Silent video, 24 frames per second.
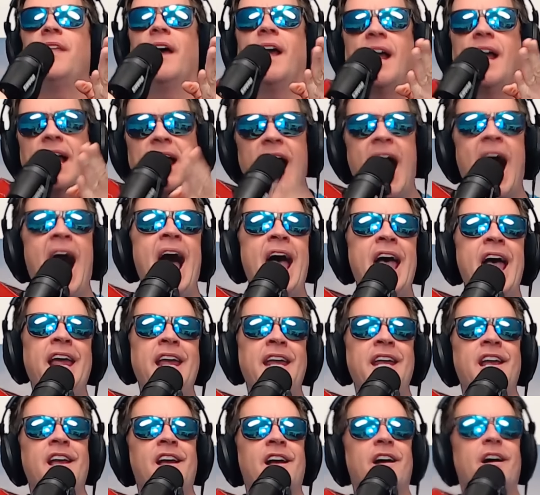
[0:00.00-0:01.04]
the
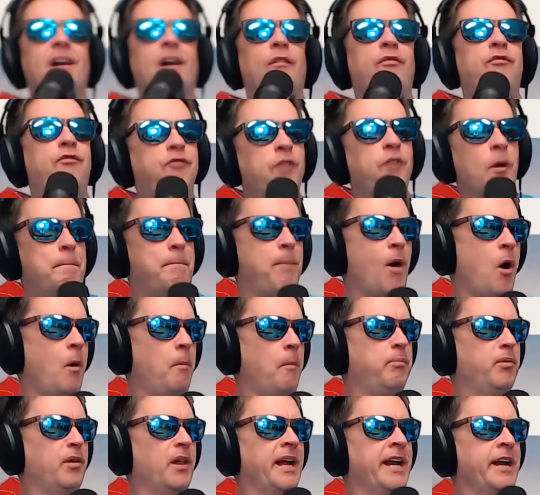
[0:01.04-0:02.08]
guy, a
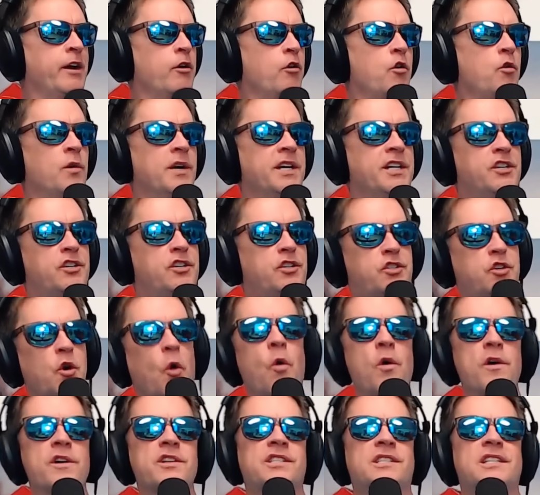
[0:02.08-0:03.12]
football player who
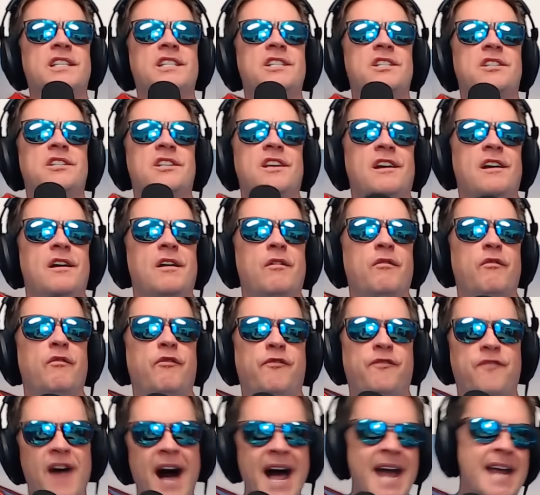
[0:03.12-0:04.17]
endorses
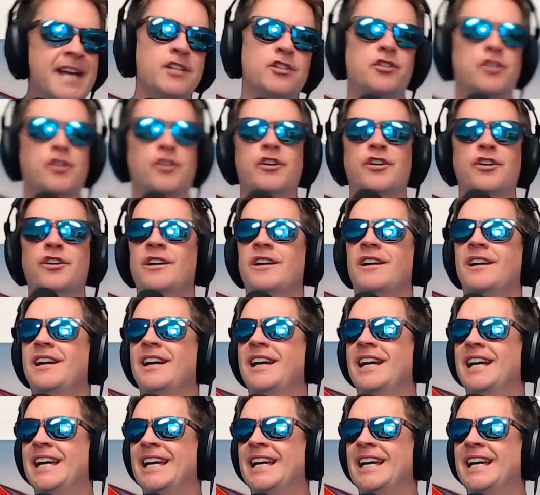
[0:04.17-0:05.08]
Pfizer.